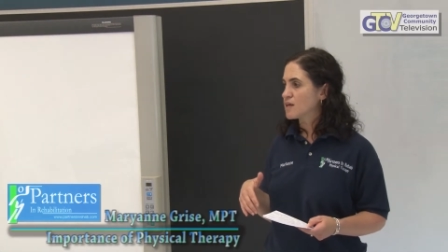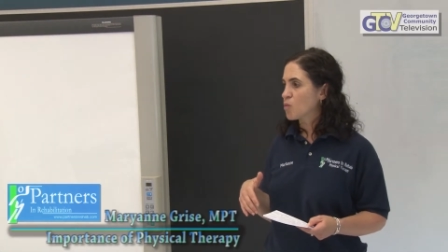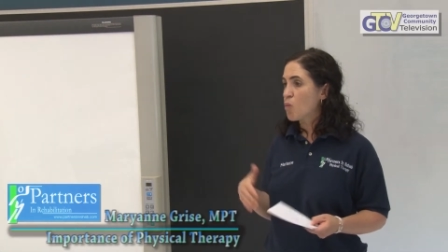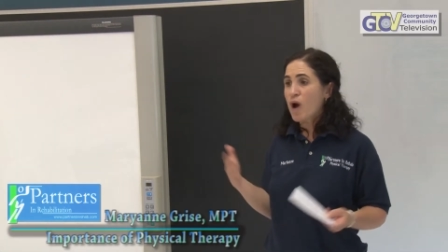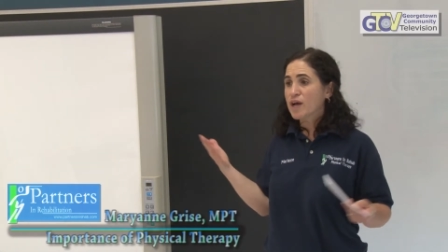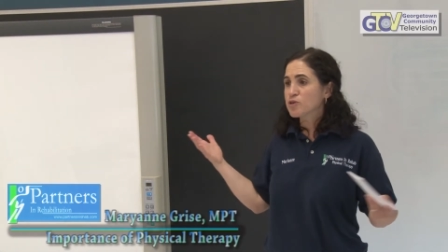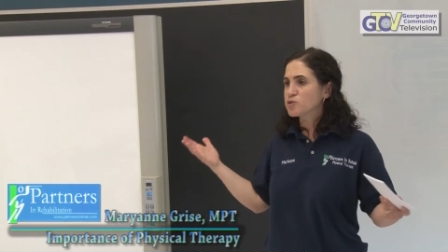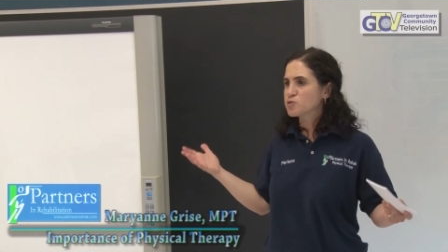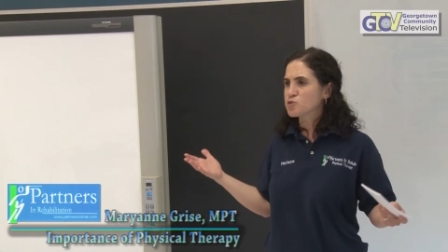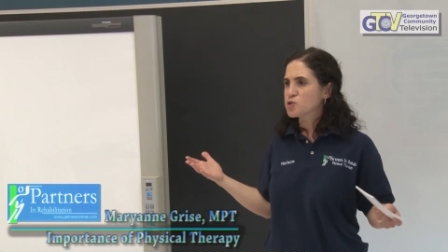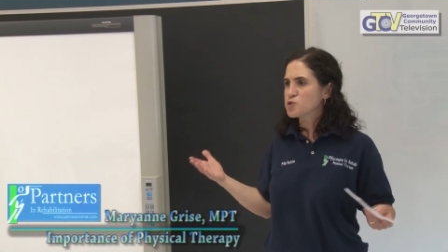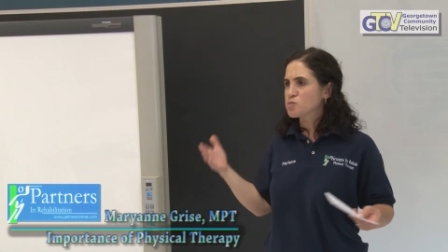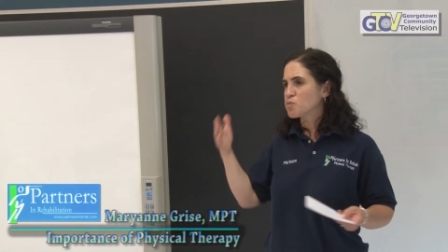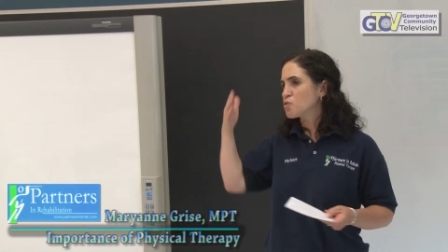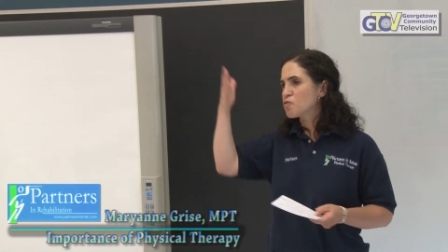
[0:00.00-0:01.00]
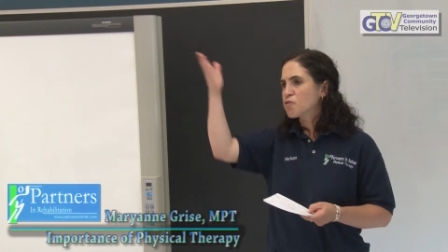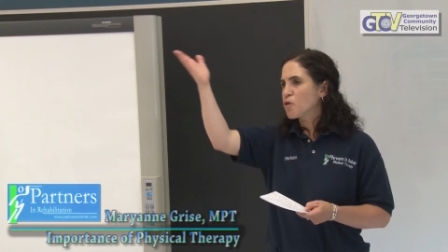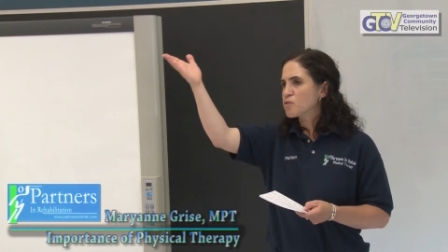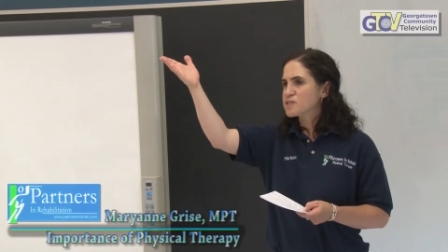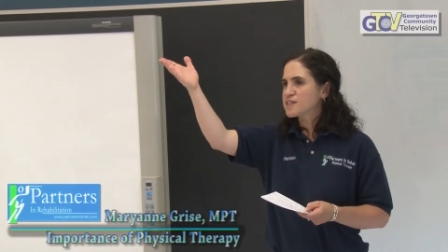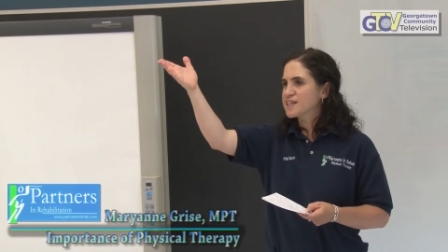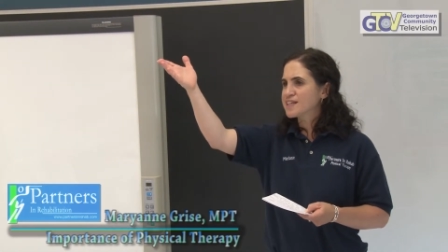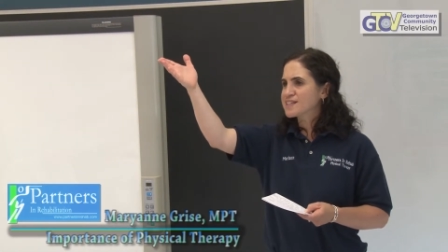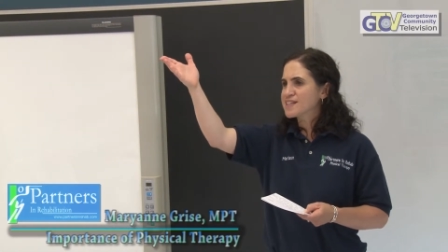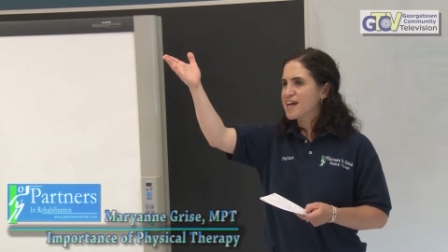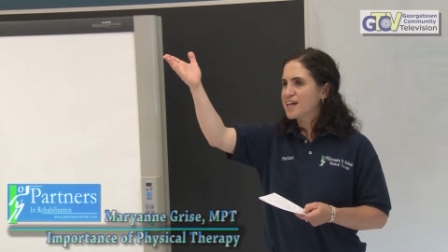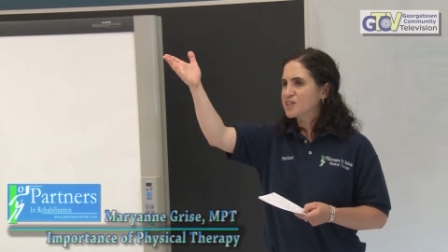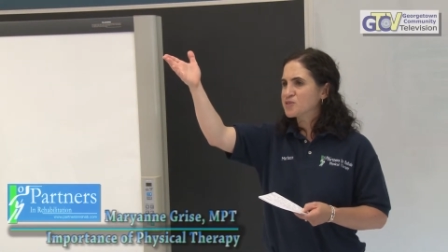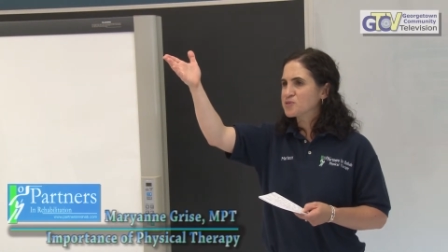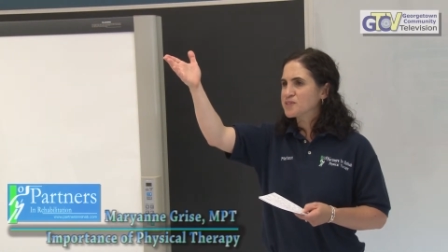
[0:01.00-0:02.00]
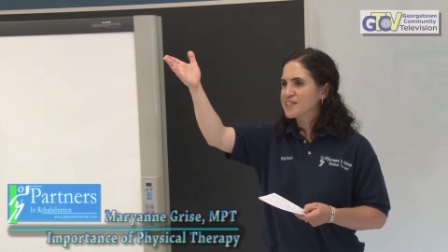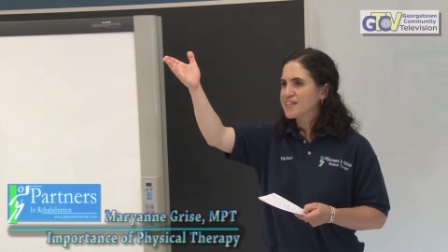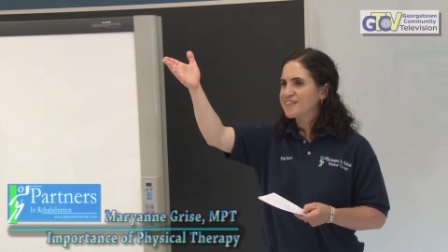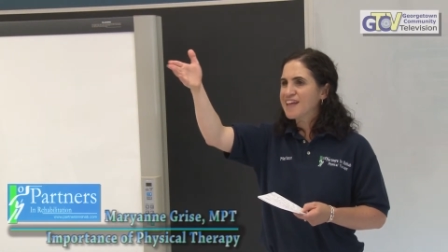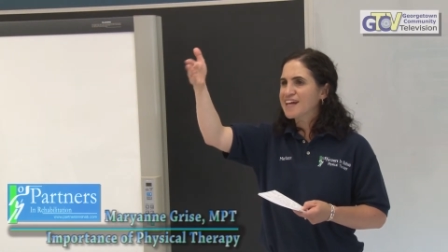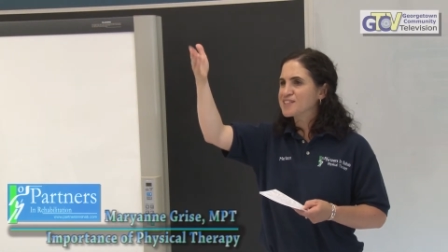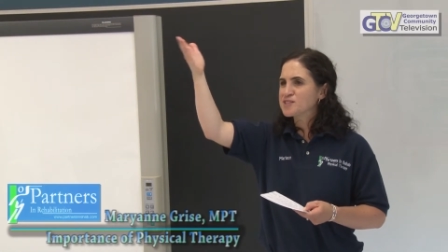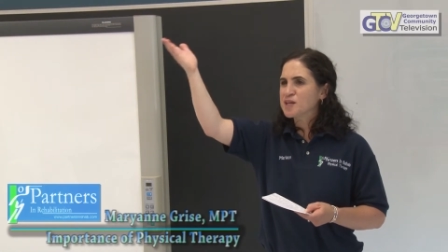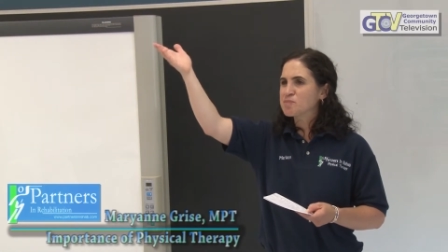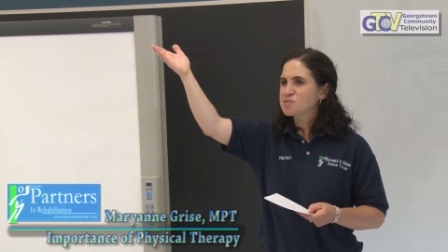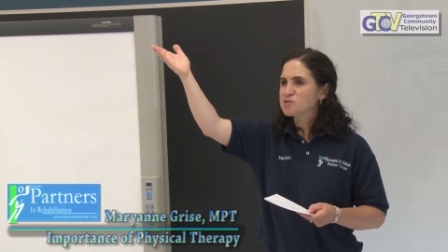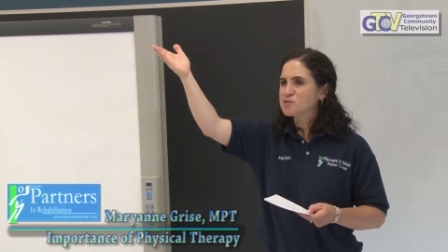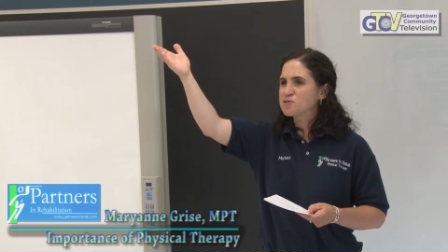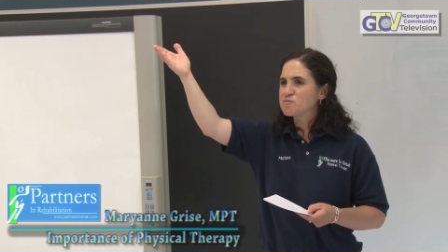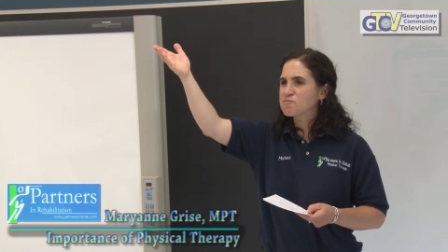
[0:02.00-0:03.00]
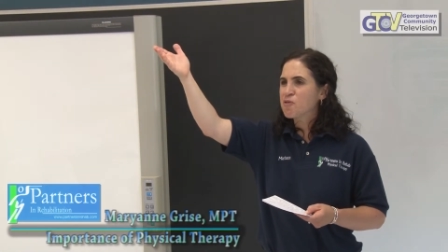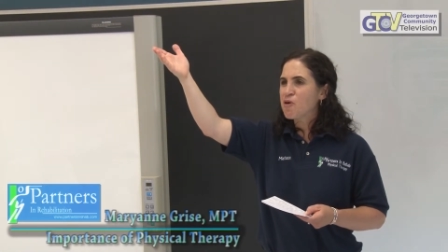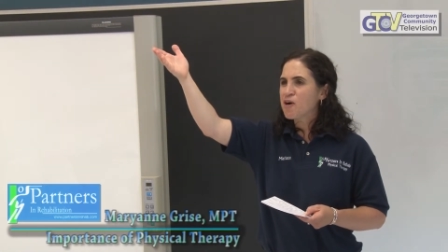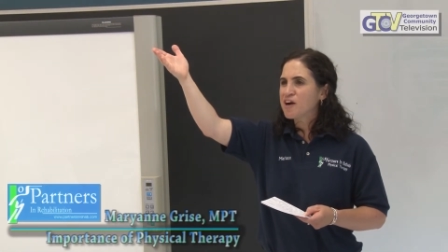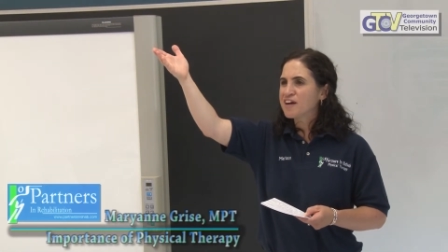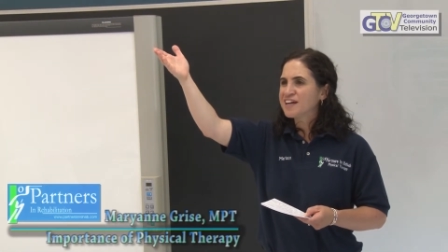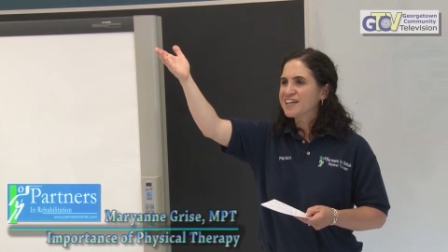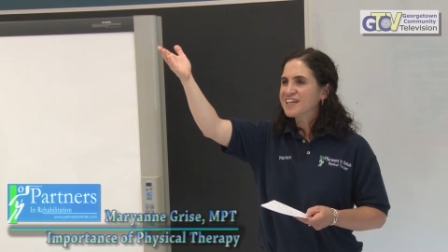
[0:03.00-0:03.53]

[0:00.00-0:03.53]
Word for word: why don't you just move those things that you need that step stool for?